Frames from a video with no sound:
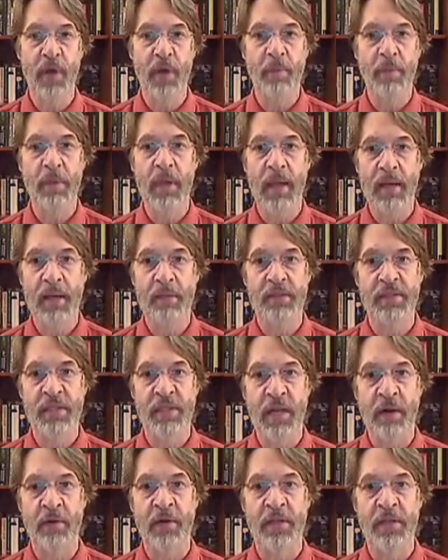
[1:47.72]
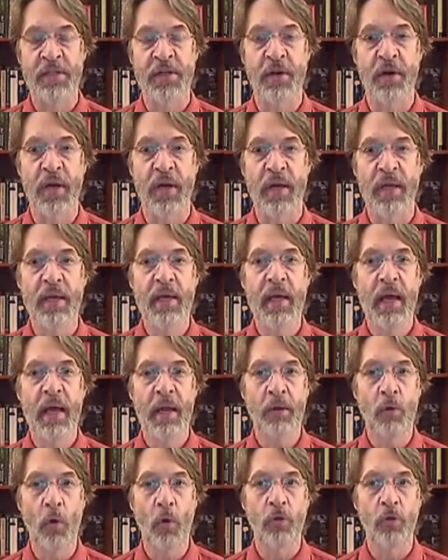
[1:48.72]
rebel held territory
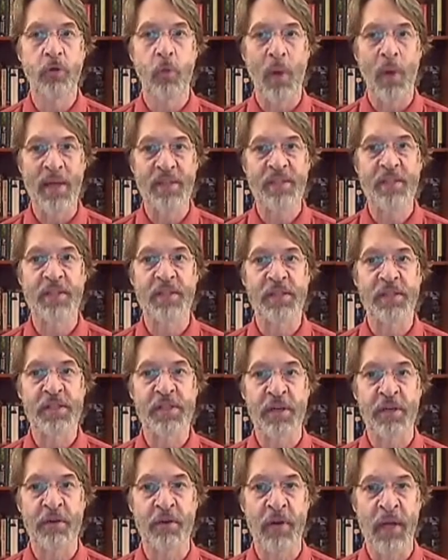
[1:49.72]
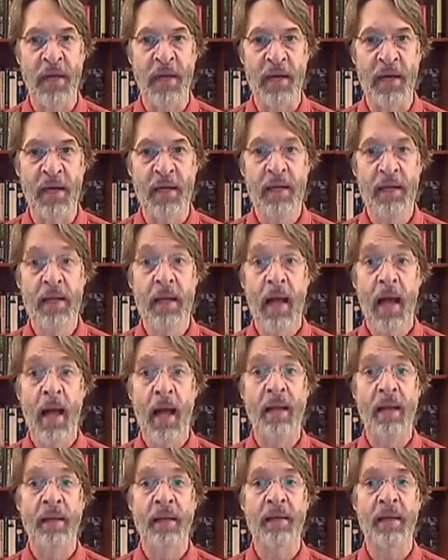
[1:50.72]
in northwestern Syria.
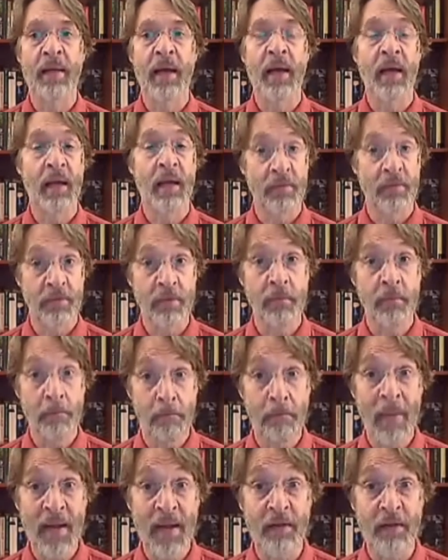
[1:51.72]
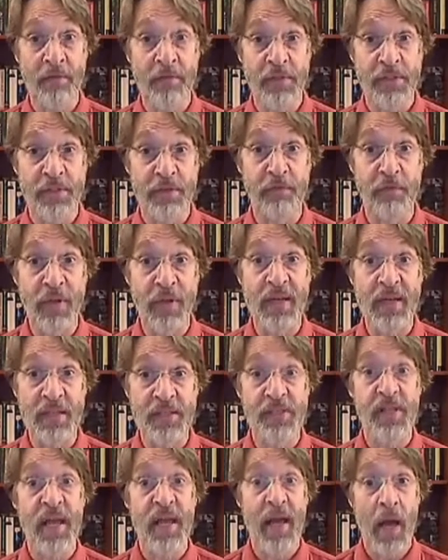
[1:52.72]
And uh, many of the
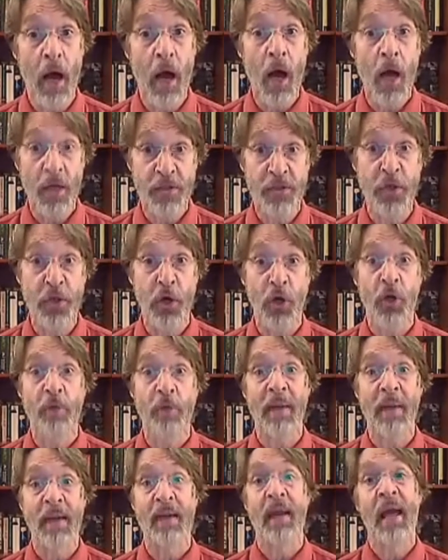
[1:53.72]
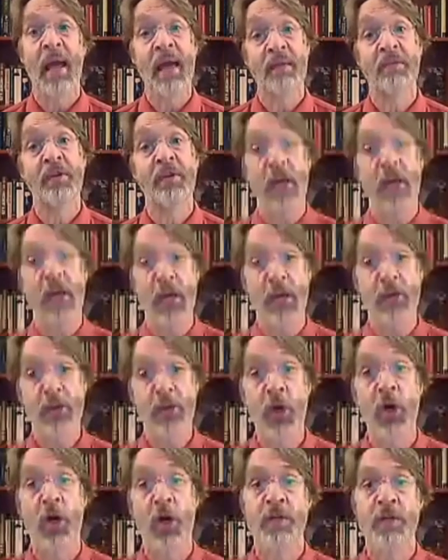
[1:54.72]
civilians there are Turkmen, ethnic
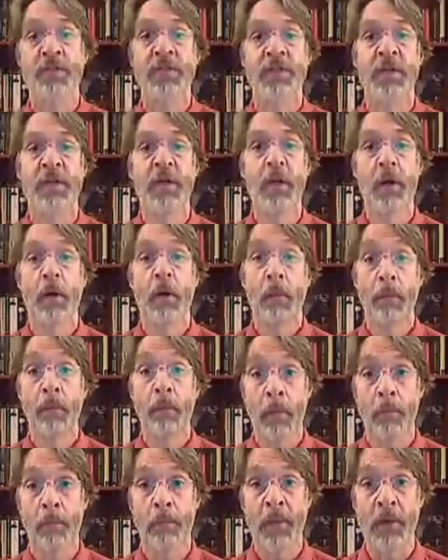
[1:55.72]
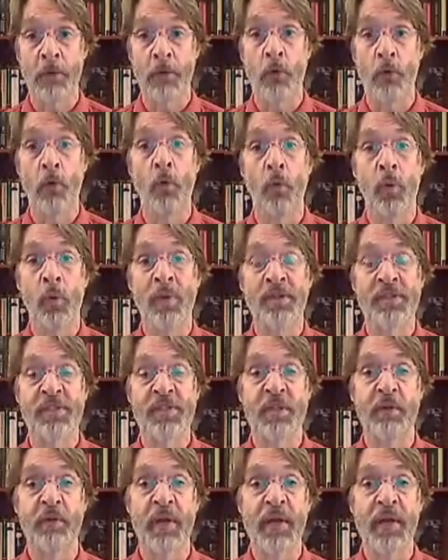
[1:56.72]
Turks, but with
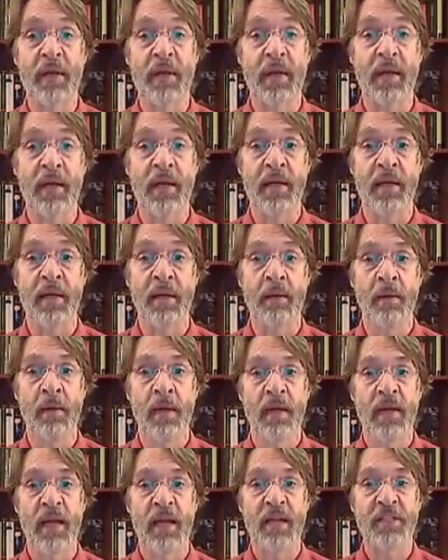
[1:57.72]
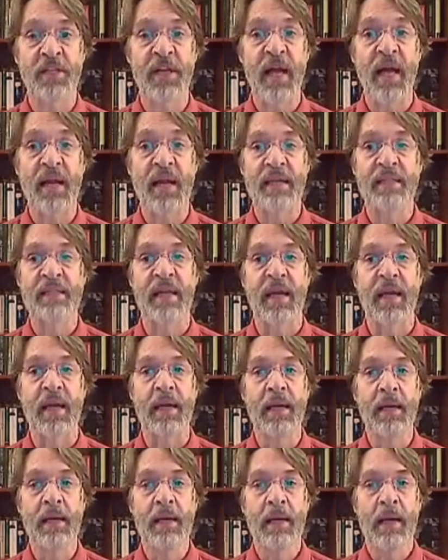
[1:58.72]
Syrian uh, nationality.
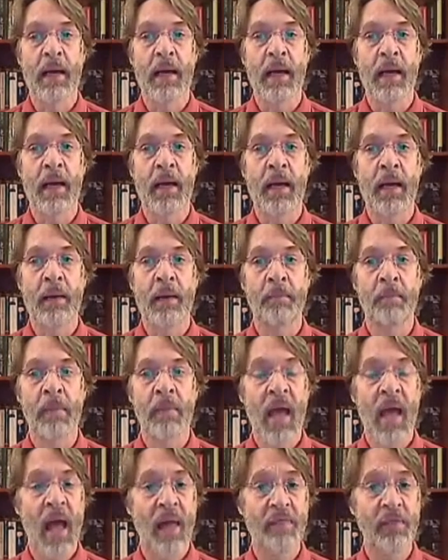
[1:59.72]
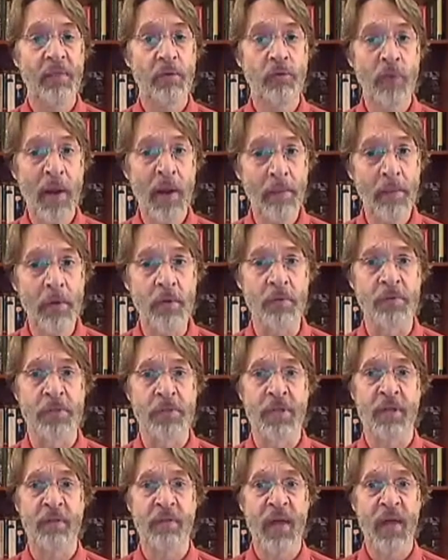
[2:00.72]
Um, and the
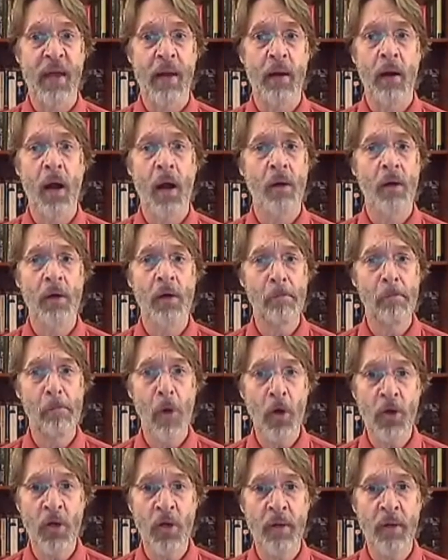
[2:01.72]
rebels there are a mot